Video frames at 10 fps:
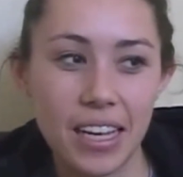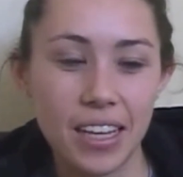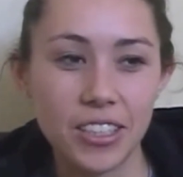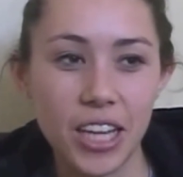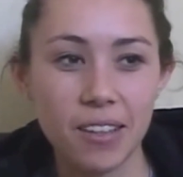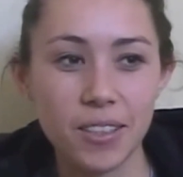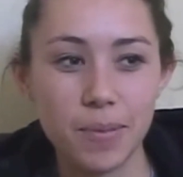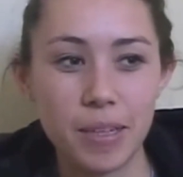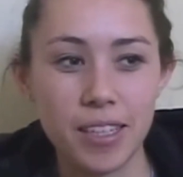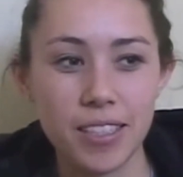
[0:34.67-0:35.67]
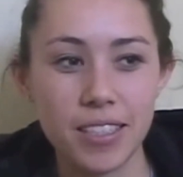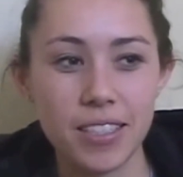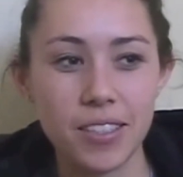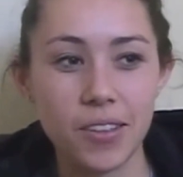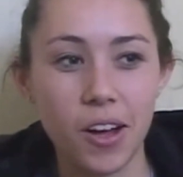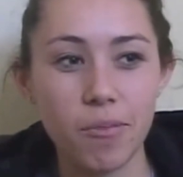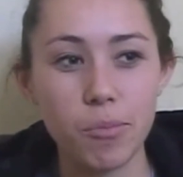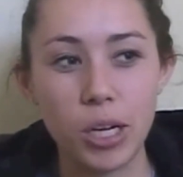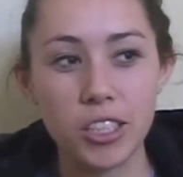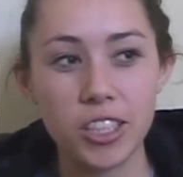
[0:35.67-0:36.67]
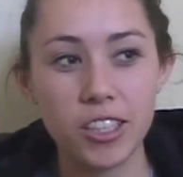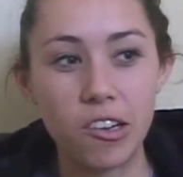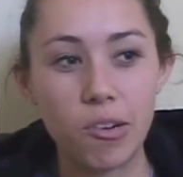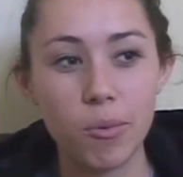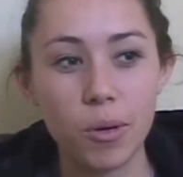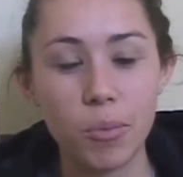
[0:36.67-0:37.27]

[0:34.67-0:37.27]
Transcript: a challenge because it's a lot of pressure on one